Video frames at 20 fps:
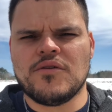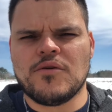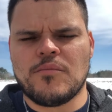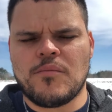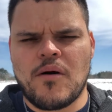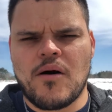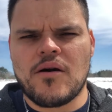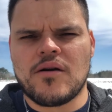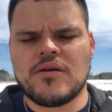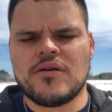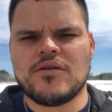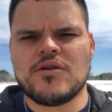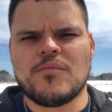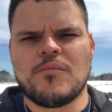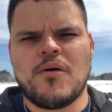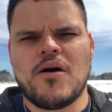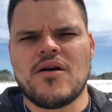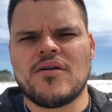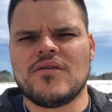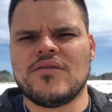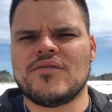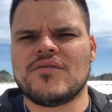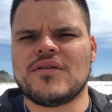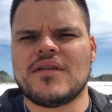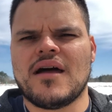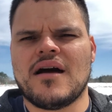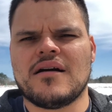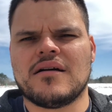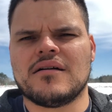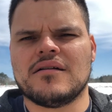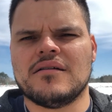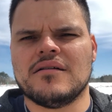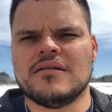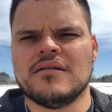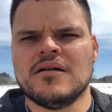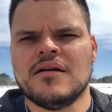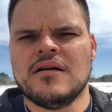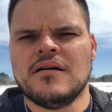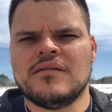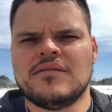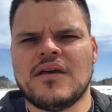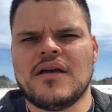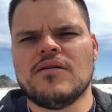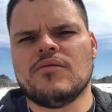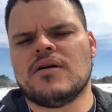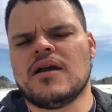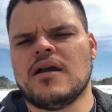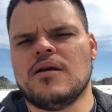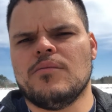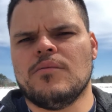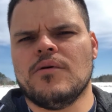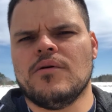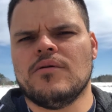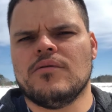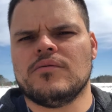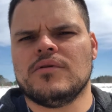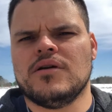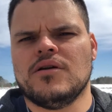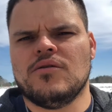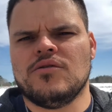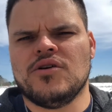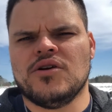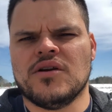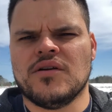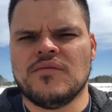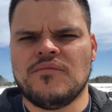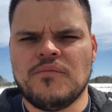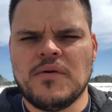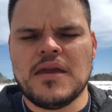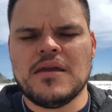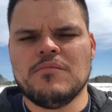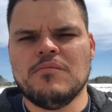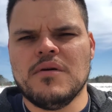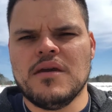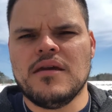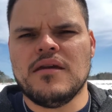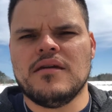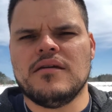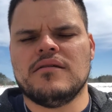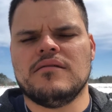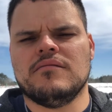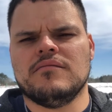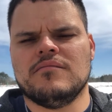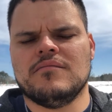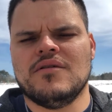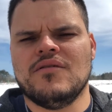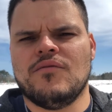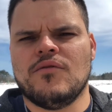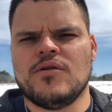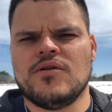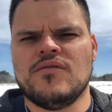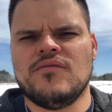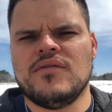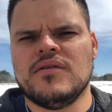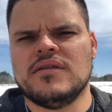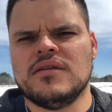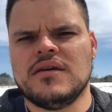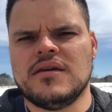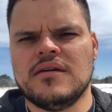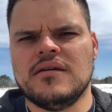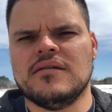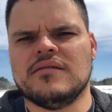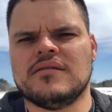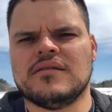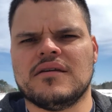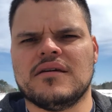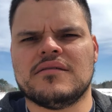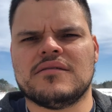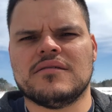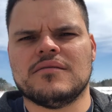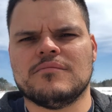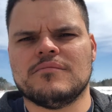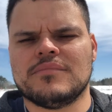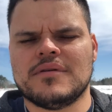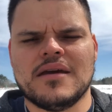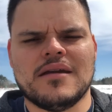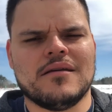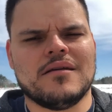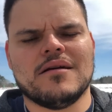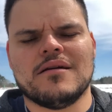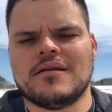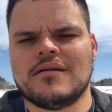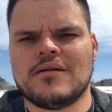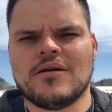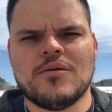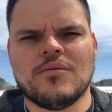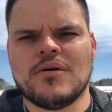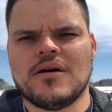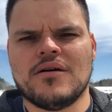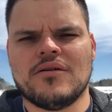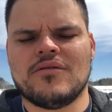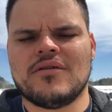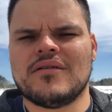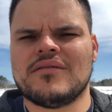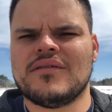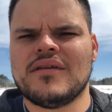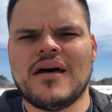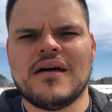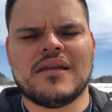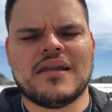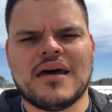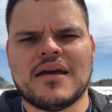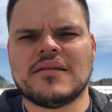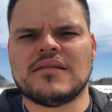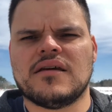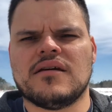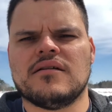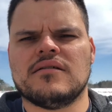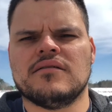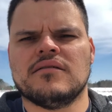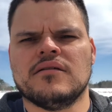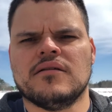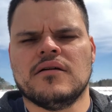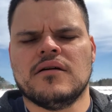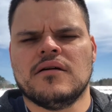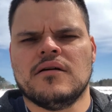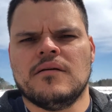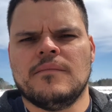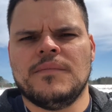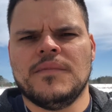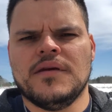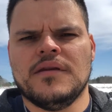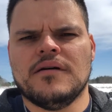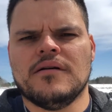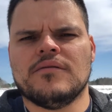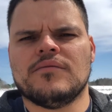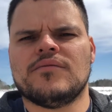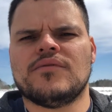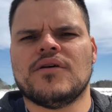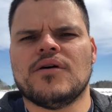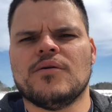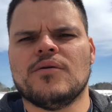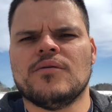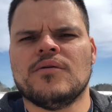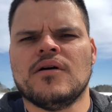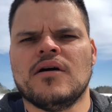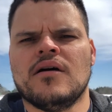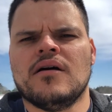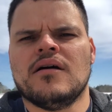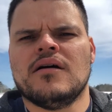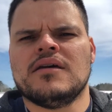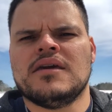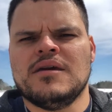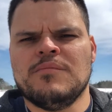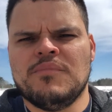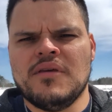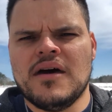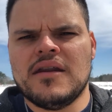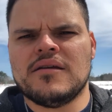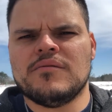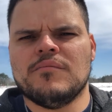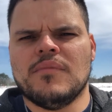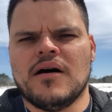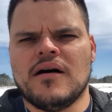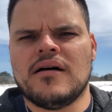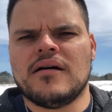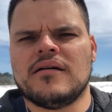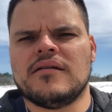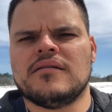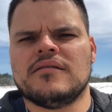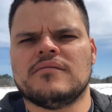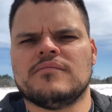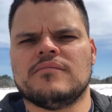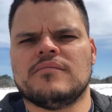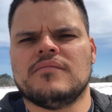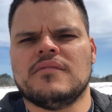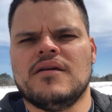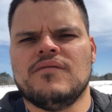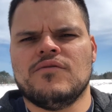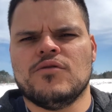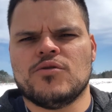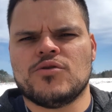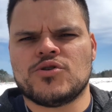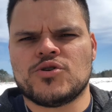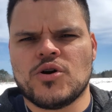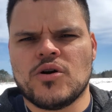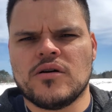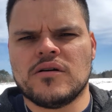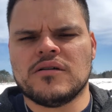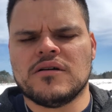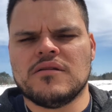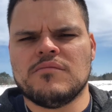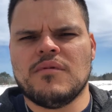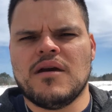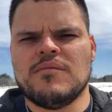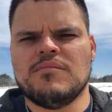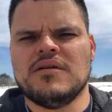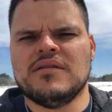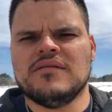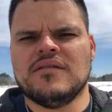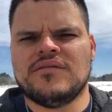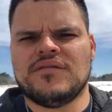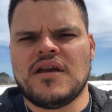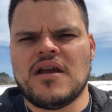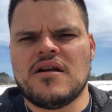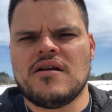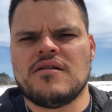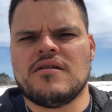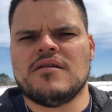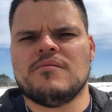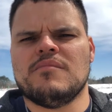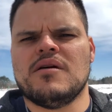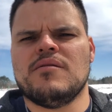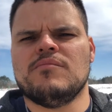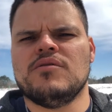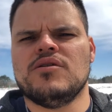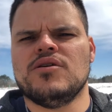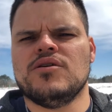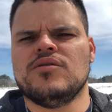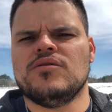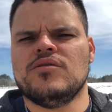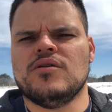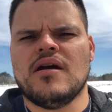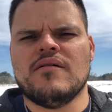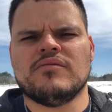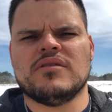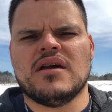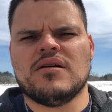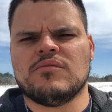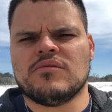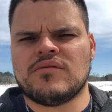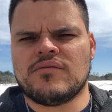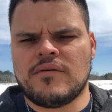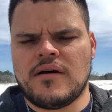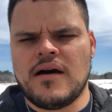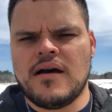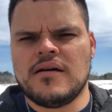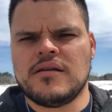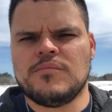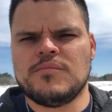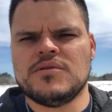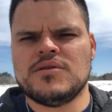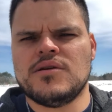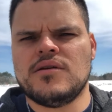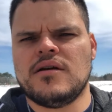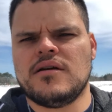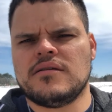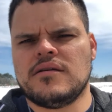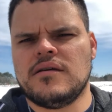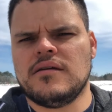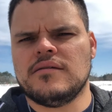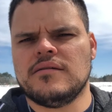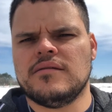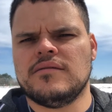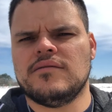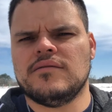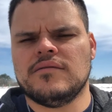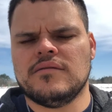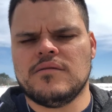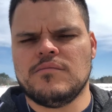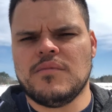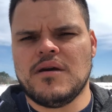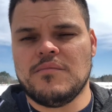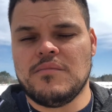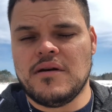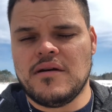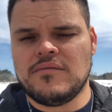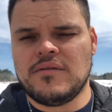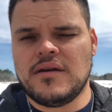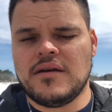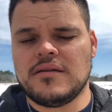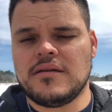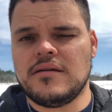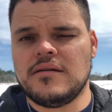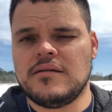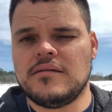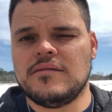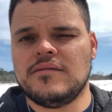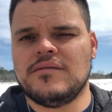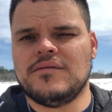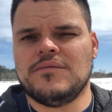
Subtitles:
partner's not gonna say, okay, well, you're gonna feed me before you feed the kids and let them go hungry. It's not like that. So keep that in mind. If you're struggling maybe in this area, maybe everything was fine up until you had kids, and then maybe after you had kids